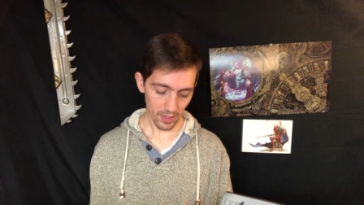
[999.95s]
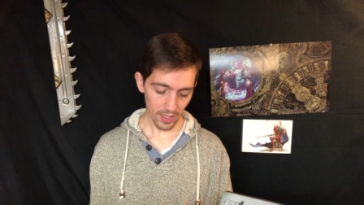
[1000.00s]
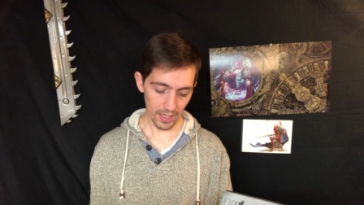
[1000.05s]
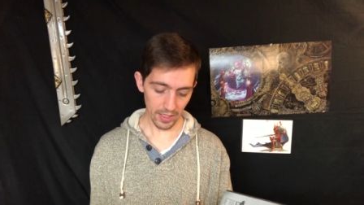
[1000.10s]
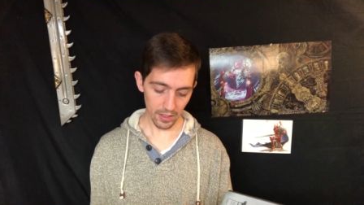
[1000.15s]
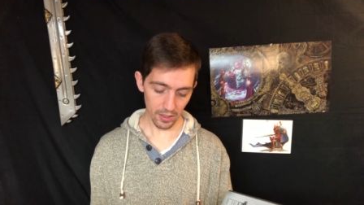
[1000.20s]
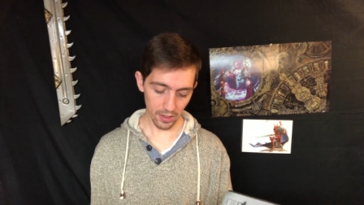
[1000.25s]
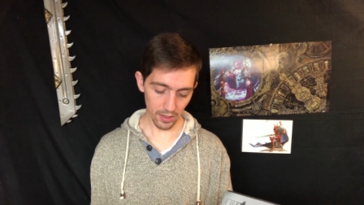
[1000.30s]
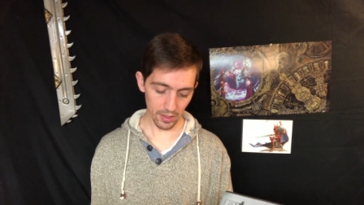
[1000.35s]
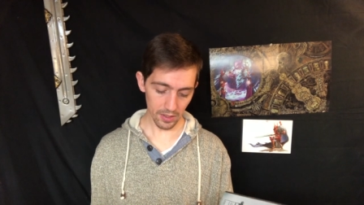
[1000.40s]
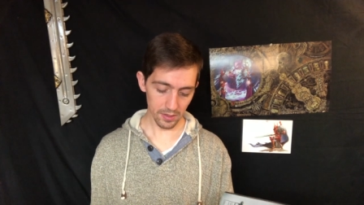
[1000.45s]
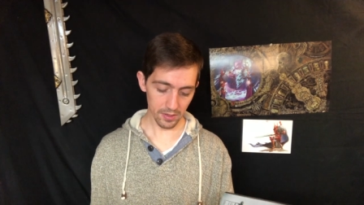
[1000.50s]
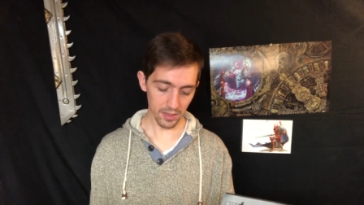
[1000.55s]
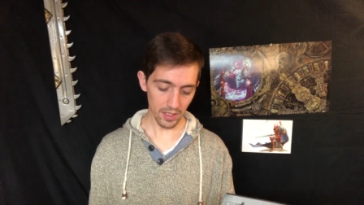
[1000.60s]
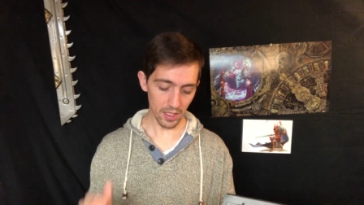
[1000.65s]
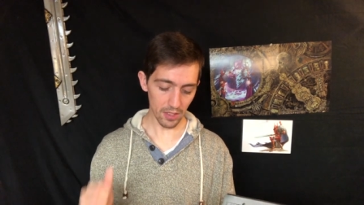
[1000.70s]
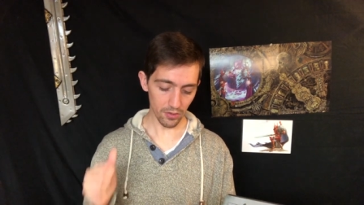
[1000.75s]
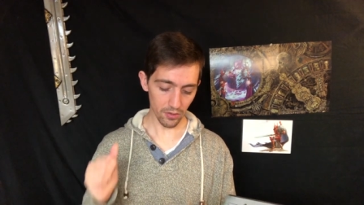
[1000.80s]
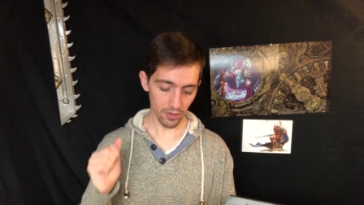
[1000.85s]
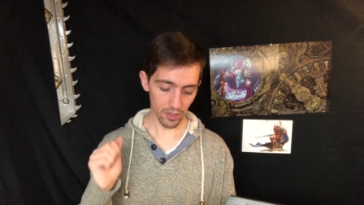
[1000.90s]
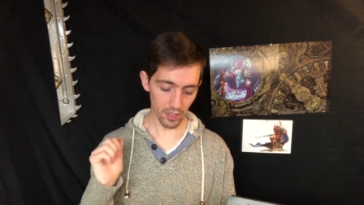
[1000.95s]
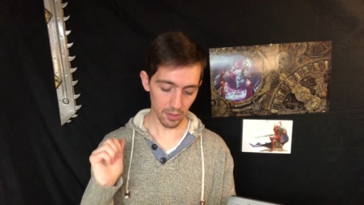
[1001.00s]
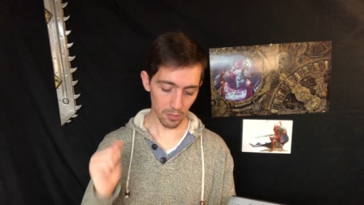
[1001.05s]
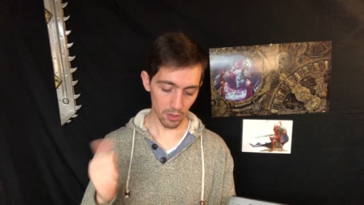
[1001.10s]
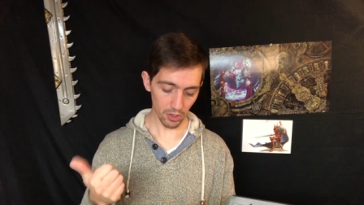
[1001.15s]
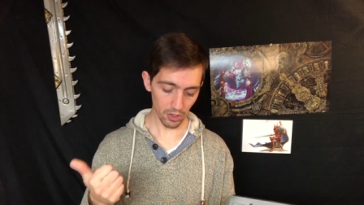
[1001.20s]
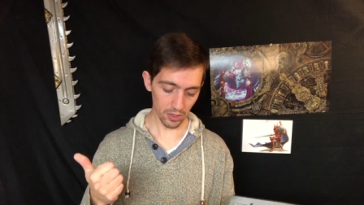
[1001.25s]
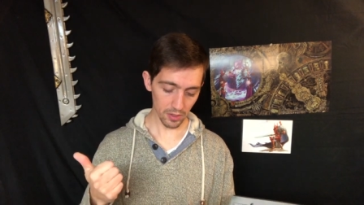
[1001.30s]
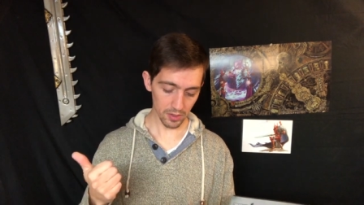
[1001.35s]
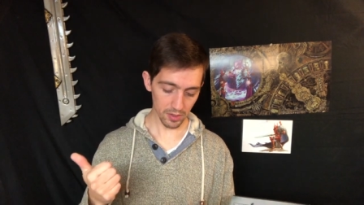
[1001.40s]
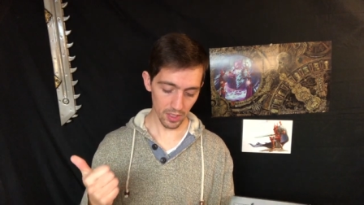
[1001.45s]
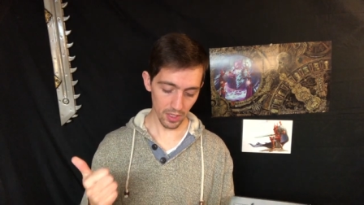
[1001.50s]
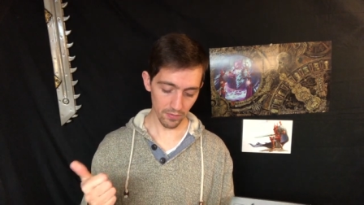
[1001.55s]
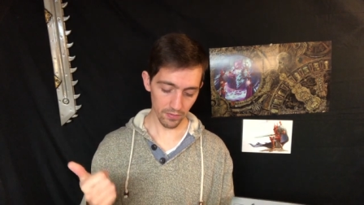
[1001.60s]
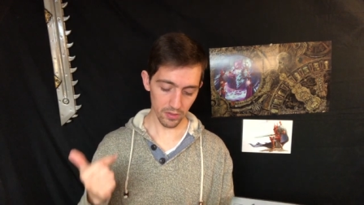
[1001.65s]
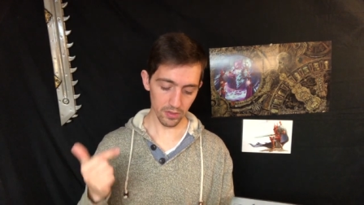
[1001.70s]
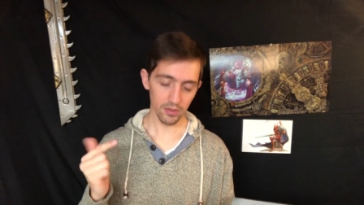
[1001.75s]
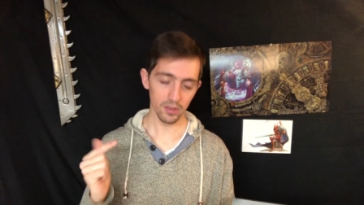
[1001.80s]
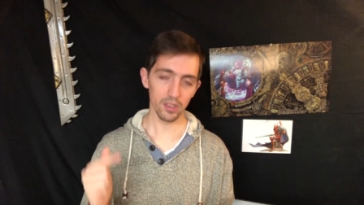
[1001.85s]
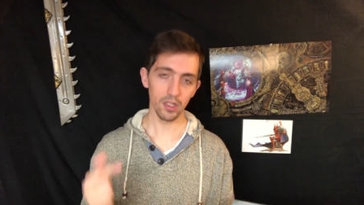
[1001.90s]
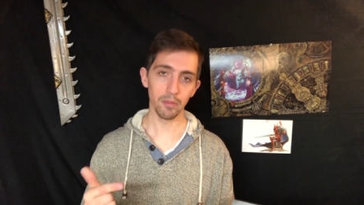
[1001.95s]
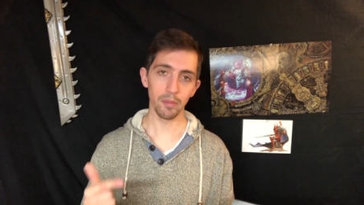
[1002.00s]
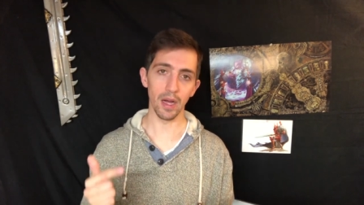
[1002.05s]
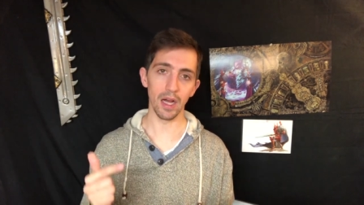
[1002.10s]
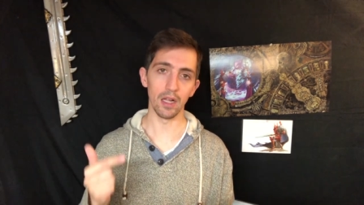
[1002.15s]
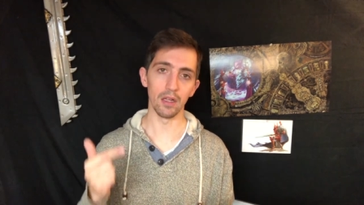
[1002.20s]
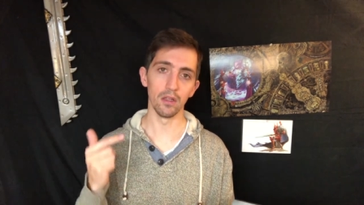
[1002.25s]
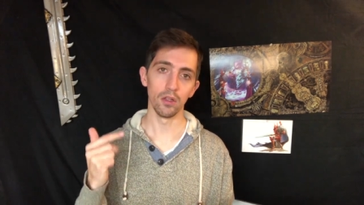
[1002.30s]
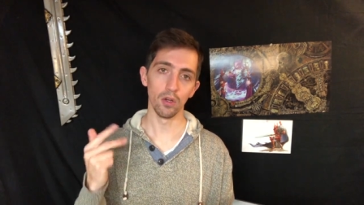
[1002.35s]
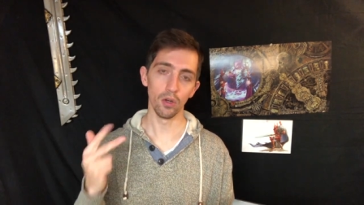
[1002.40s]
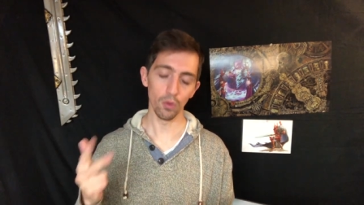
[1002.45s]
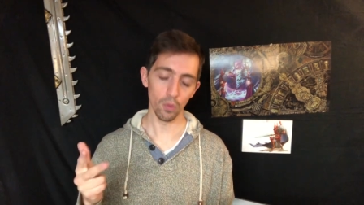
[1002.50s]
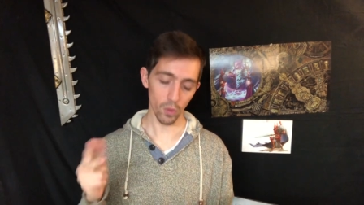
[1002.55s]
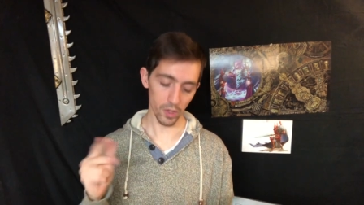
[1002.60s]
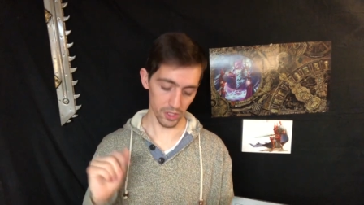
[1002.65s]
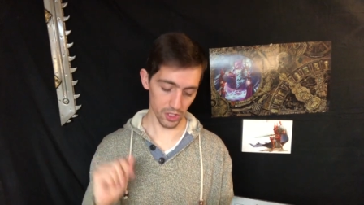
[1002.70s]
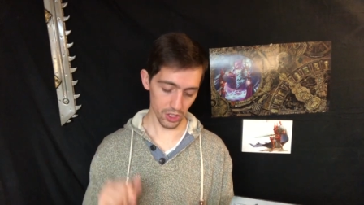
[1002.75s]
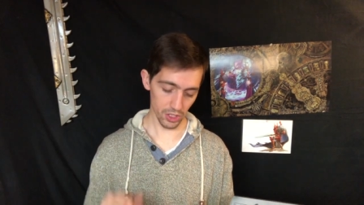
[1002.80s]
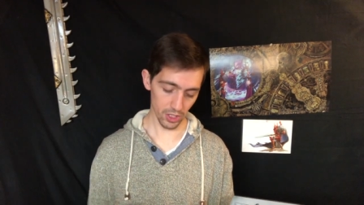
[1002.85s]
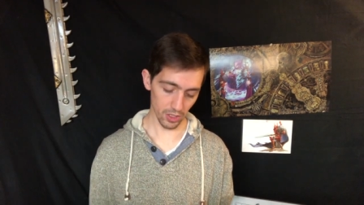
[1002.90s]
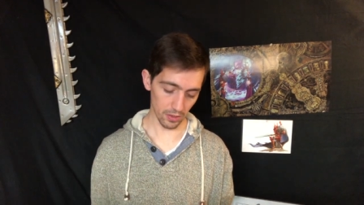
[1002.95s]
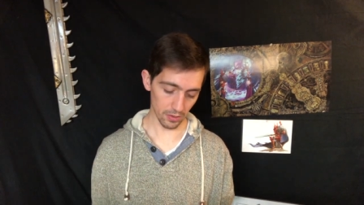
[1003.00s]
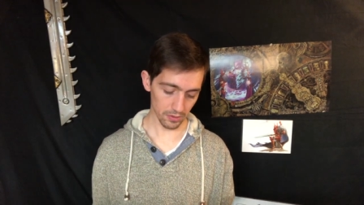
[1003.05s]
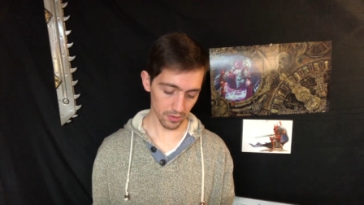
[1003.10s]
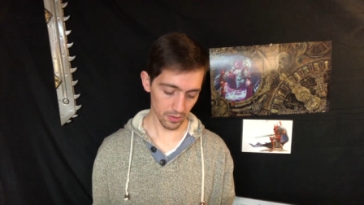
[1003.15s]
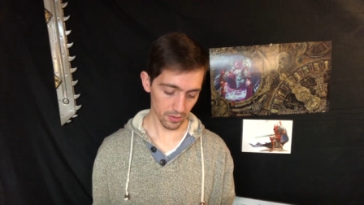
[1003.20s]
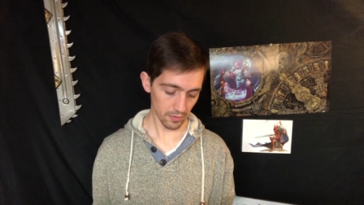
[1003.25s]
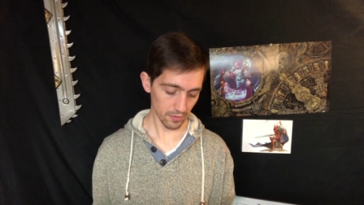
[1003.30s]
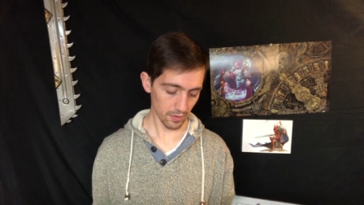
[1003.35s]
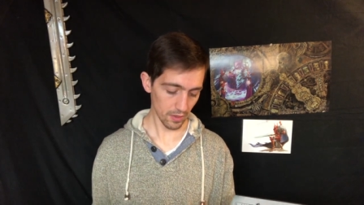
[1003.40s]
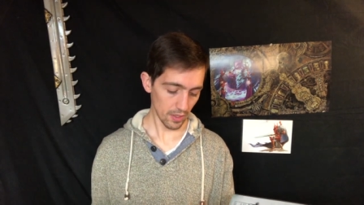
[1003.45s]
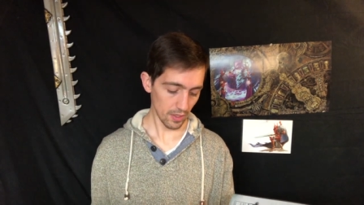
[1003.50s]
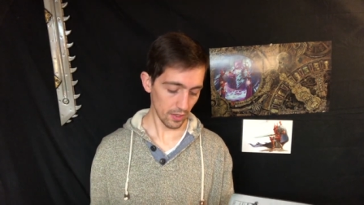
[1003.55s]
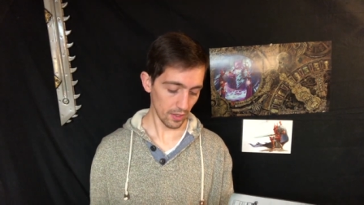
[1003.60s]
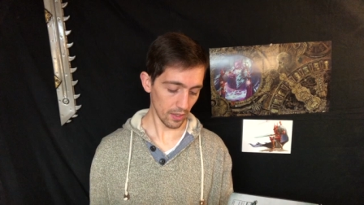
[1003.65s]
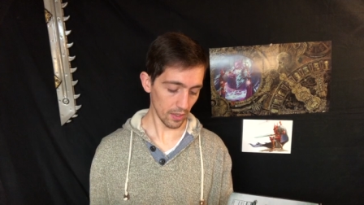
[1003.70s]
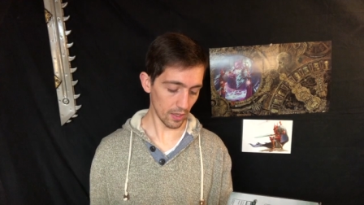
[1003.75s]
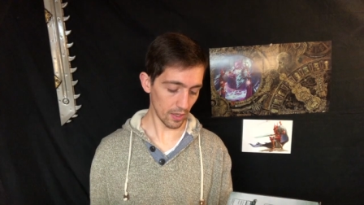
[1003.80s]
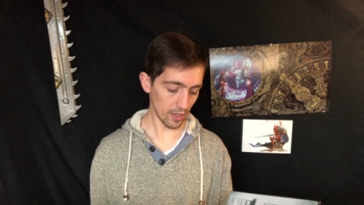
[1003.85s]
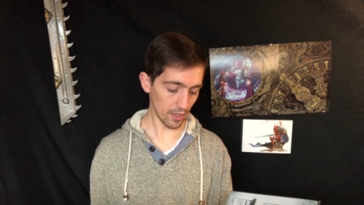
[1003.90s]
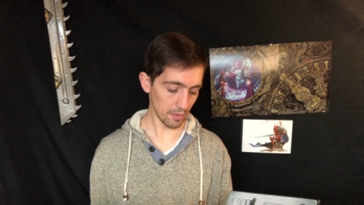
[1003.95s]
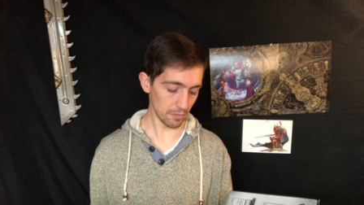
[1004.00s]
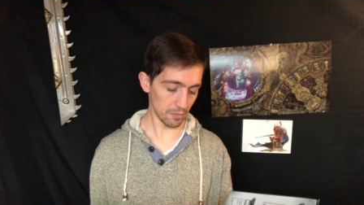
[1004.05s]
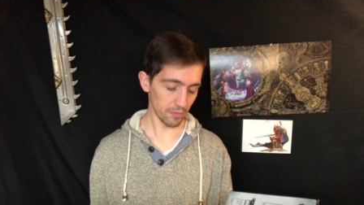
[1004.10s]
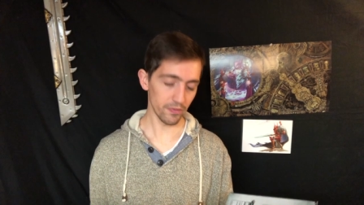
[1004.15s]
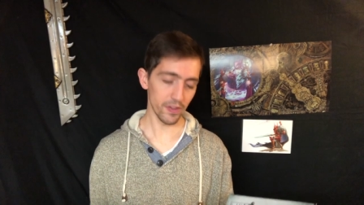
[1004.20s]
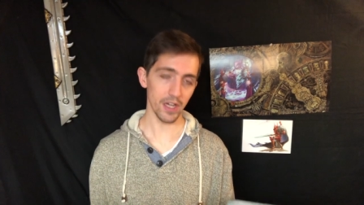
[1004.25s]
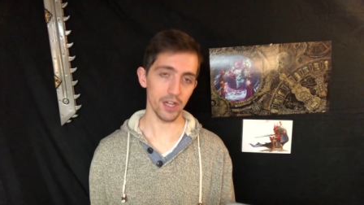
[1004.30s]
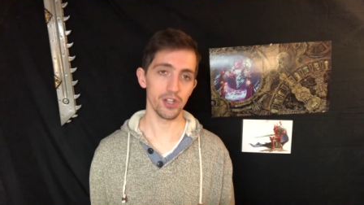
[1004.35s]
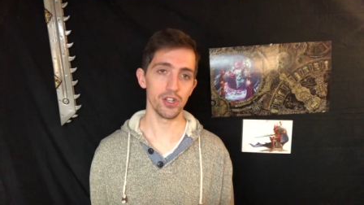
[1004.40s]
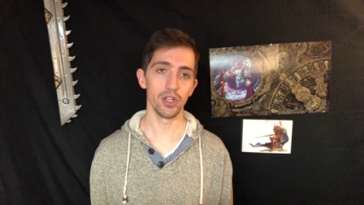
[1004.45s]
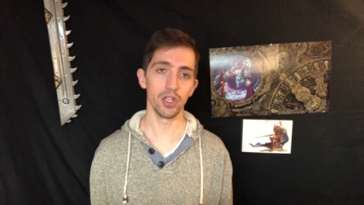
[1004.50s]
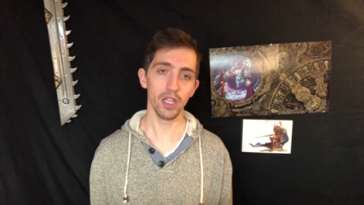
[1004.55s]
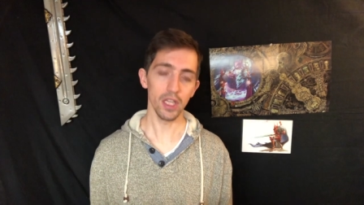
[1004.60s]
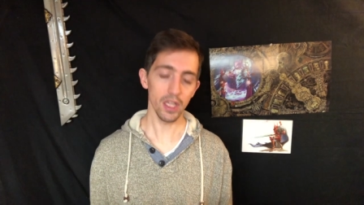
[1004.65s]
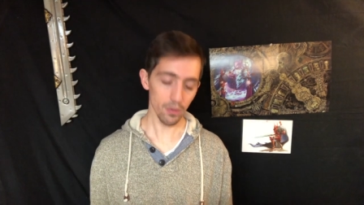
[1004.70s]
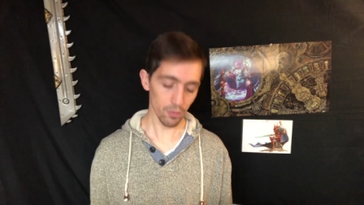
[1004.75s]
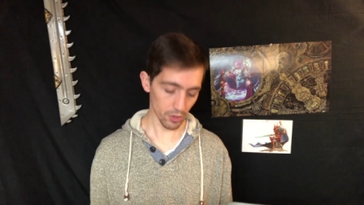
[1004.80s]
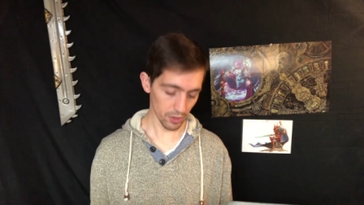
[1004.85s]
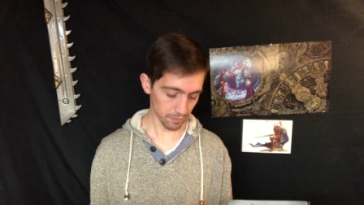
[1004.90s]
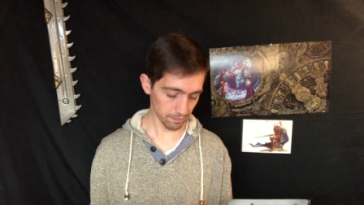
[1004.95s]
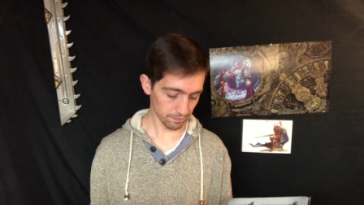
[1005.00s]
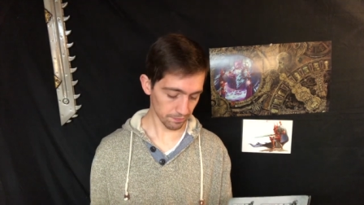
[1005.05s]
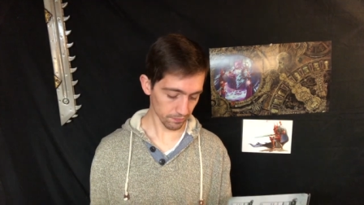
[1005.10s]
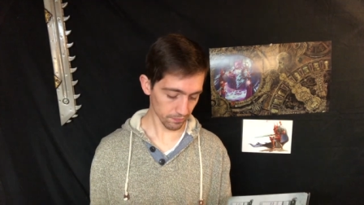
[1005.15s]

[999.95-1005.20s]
and it is either a Homunculus Coven, Cabal, or Witch Cult faction keyword.